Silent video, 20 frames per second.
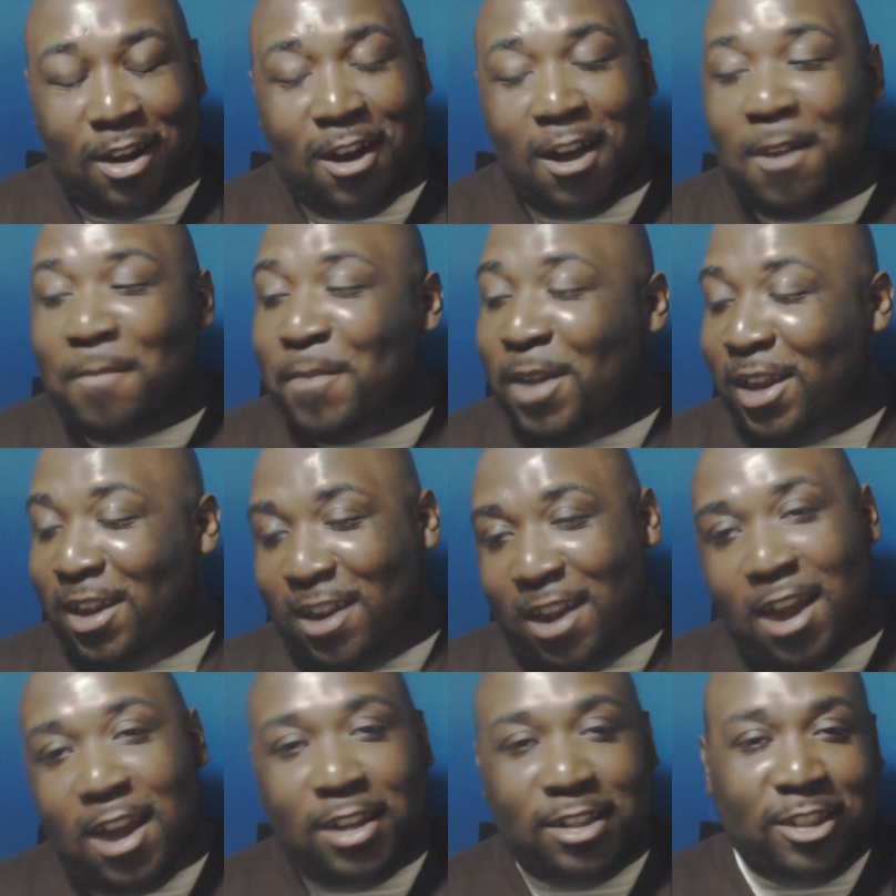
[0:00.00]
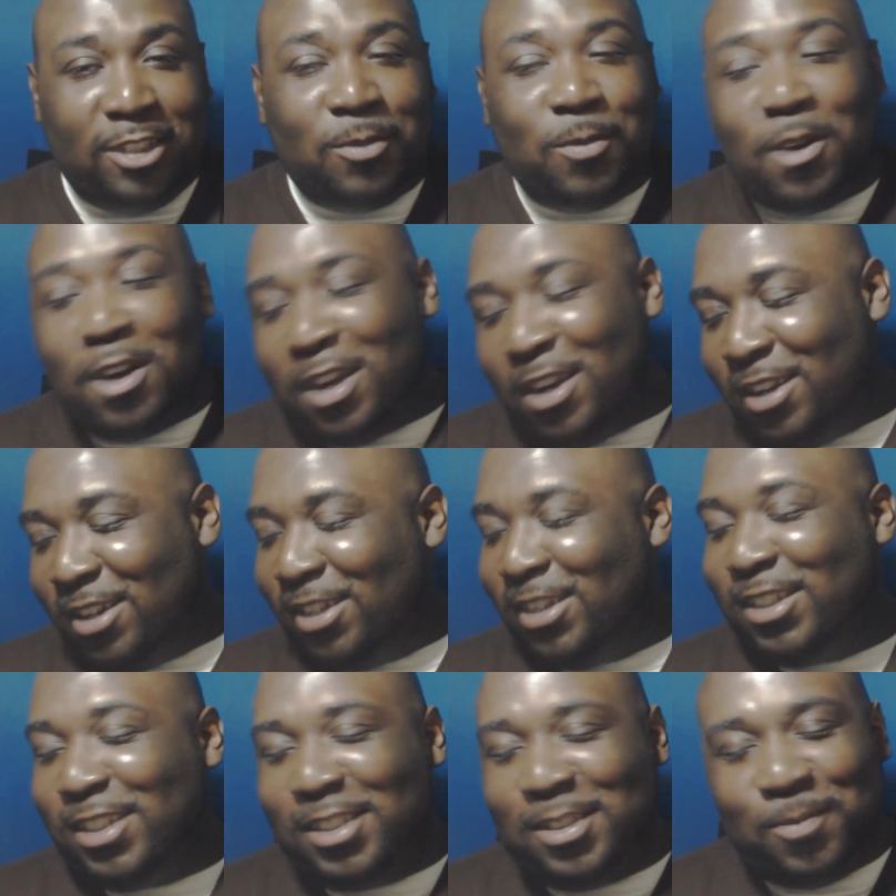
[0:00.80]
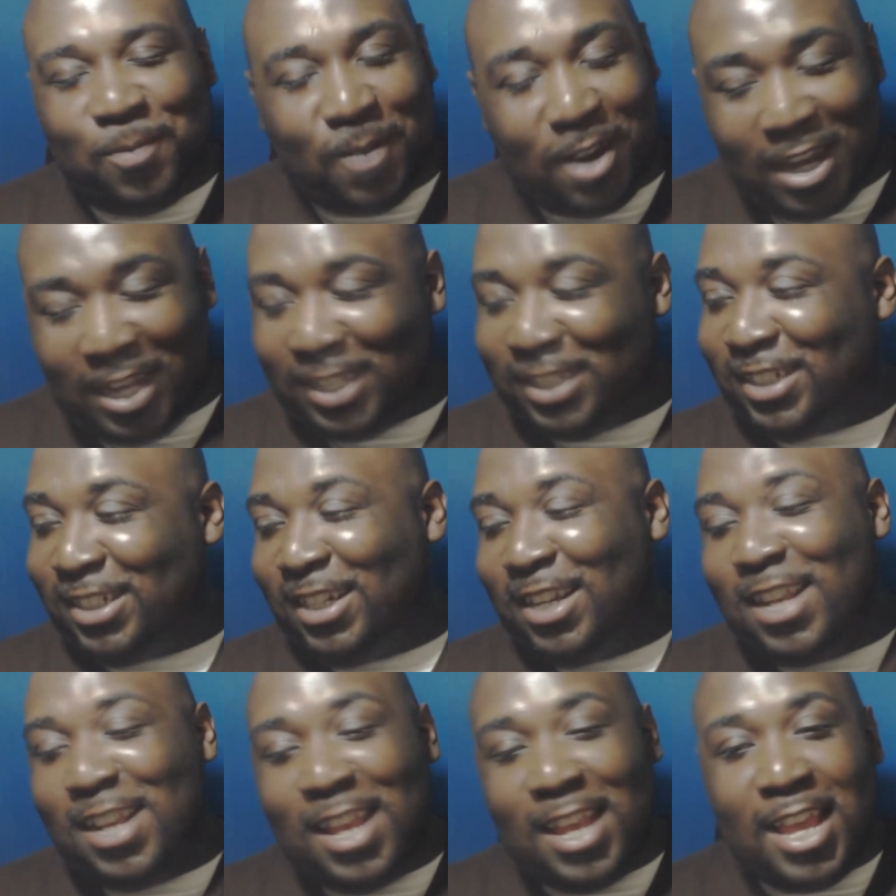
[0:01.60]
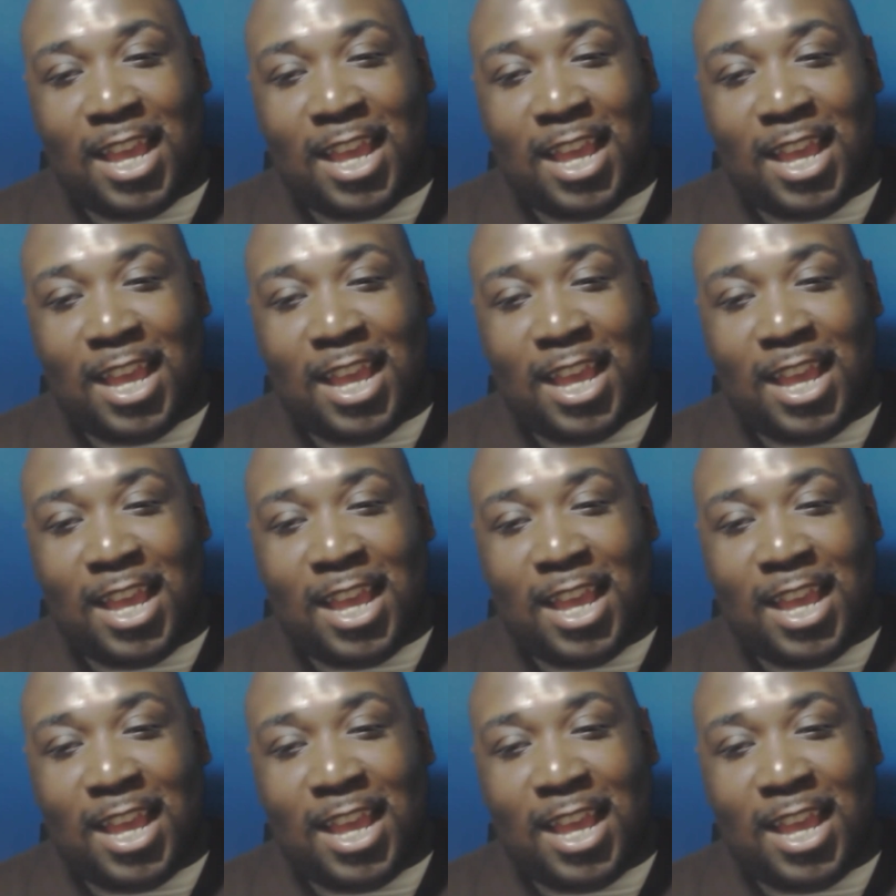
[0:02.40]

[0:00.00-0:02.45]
Oh my god, just watch it.